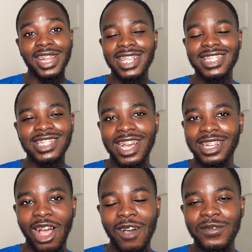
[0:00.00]
yeah, that
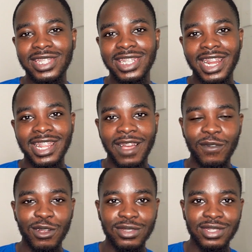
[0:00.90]
sucked, obviously, getting that
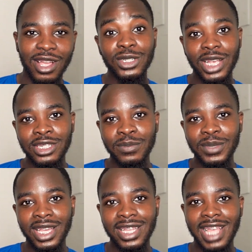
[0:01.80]
first rejection
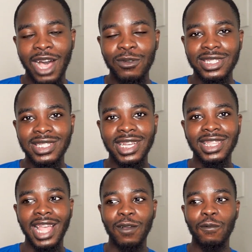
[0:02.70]
because I was just
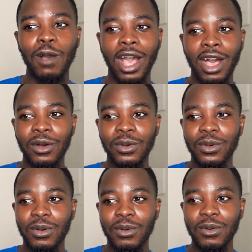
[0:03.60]
thinking like, wow,
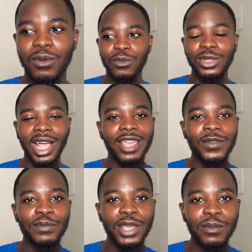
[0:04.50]
will I
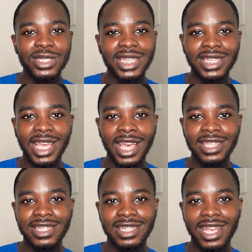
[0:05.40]
even be able to
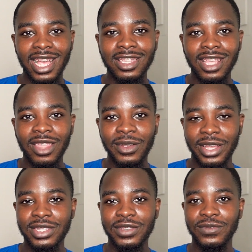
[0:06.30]
get another
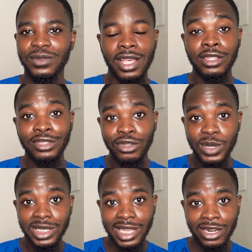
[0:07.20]
interview? two
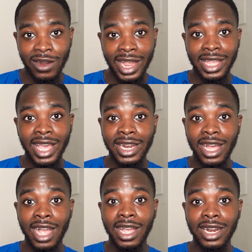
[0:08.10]
weeks later I get a,
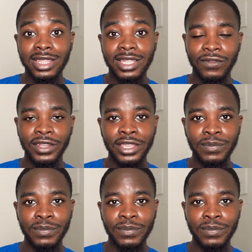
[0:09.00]
I got a different